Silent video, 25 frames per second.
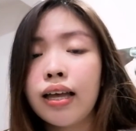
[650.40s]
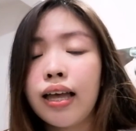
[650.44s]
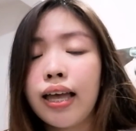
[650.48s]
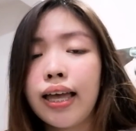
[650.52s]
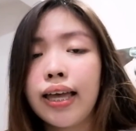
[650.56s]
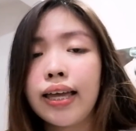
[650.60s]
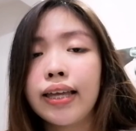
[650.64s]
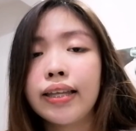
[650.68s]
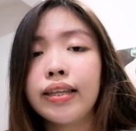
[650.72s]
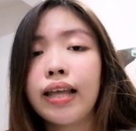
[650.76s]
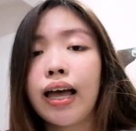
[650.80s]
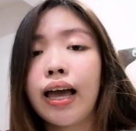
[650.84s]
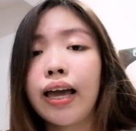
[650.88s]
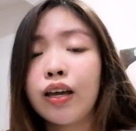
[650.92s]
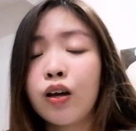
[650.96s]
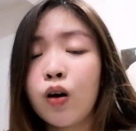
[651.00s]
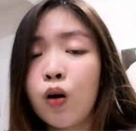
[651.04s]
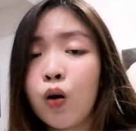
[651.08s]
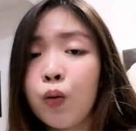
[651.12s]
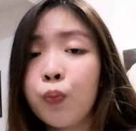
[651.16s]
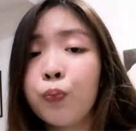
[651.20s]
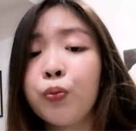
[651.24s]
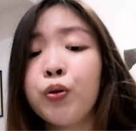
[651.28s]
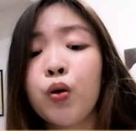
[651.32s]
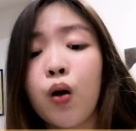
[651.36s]
And I
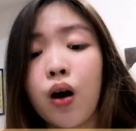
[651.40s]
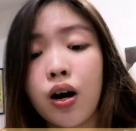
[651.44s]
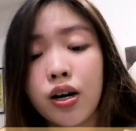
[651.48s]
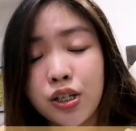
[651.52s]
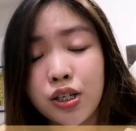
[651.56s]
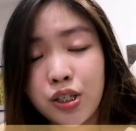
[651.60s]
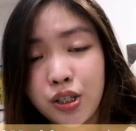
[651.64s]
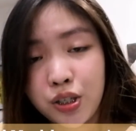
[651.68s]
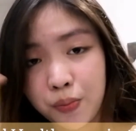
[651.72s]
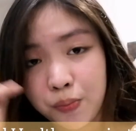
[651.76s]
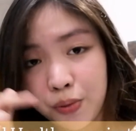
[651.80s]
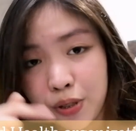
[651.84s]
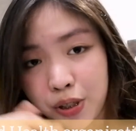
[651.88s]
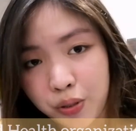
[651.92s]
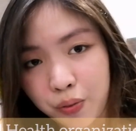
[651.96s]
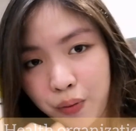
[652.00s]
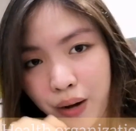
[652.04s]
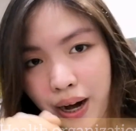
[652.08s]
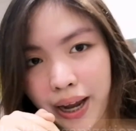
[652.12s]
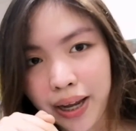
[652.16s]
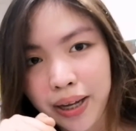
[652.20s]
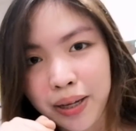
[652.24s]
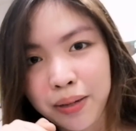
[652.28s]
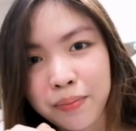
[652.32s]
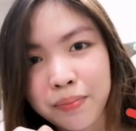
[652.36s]
hope you are
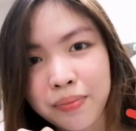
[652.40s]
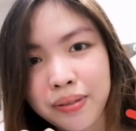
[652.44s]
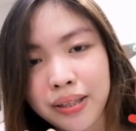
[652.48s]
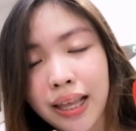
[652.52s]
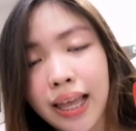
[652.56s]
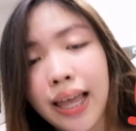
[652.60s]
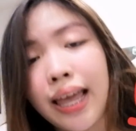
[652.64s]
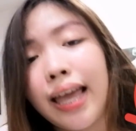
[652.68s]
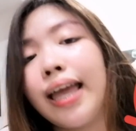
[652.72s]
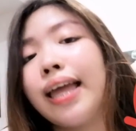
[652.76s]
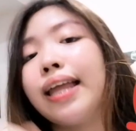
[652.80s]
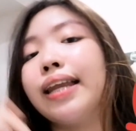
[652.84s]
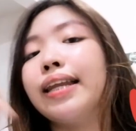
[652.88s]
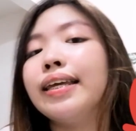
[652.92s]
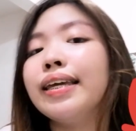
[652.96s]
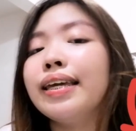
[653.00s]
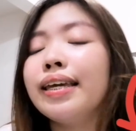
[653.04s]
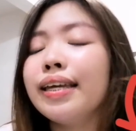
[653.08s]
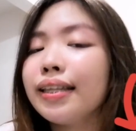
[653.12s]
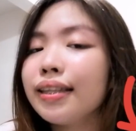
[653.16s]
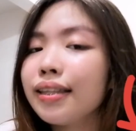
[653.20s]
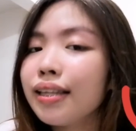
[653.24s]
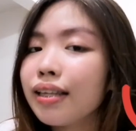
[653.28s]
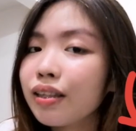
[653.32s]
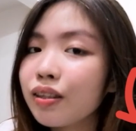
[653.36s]
subscribed and
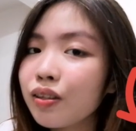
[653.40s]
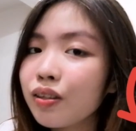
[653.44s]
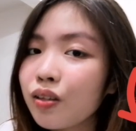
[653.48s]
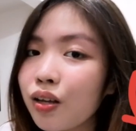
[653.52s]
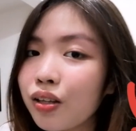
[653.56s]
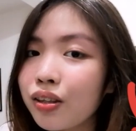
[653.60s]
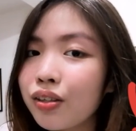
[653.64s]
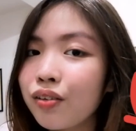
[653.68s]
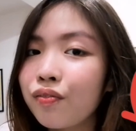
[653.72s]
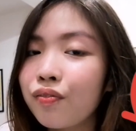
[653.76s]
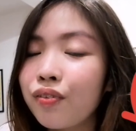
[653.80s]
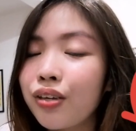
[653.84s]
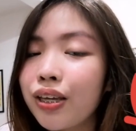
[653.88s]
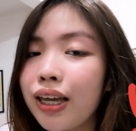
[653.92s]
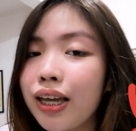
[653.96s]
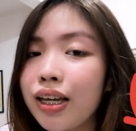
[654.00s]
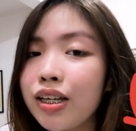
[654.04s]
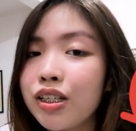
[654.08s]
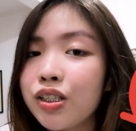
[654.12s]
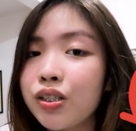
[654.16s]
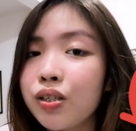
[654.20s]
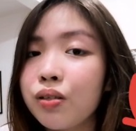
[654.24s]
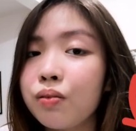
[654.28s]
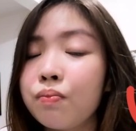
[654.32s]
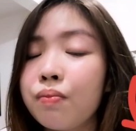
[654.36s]
hit that
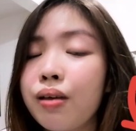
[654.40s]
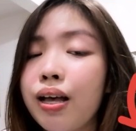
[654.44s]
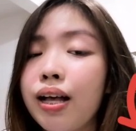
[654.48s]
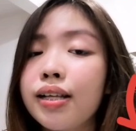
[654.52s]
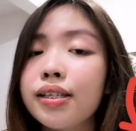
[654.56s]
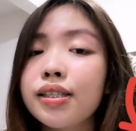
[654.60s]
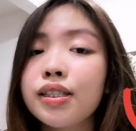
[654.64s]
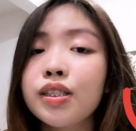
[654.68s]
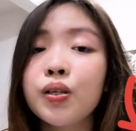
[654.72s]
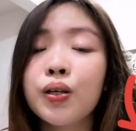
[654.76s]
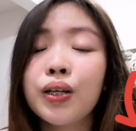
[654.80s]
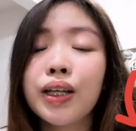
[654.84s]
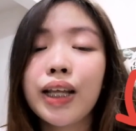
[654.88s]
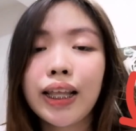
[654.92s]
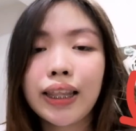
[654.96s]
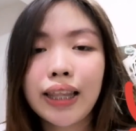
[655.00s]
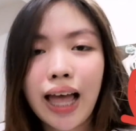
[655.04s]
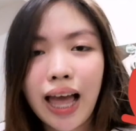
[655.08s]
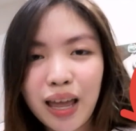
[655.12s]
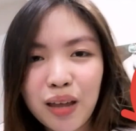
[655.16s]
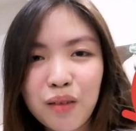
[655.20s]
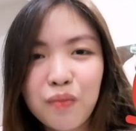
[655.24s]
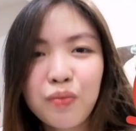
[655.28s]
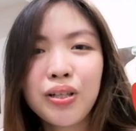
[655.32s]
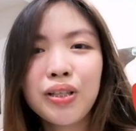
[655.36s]
notification bell so that
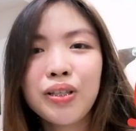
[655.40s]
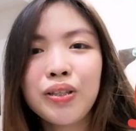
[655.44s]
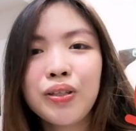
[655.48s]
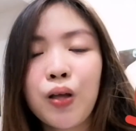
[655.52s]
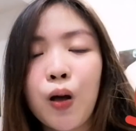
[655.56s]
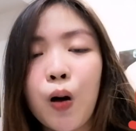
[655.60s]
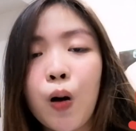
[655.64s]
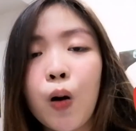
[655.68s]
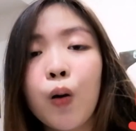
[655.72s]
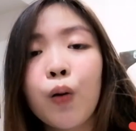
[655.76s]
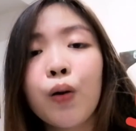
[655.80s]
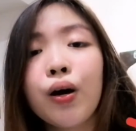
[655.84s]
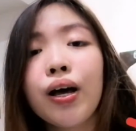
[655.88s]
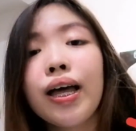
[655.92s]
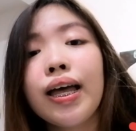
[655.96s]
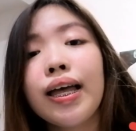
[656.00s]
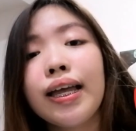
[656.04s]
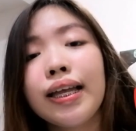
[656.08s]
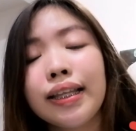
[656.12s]
I will know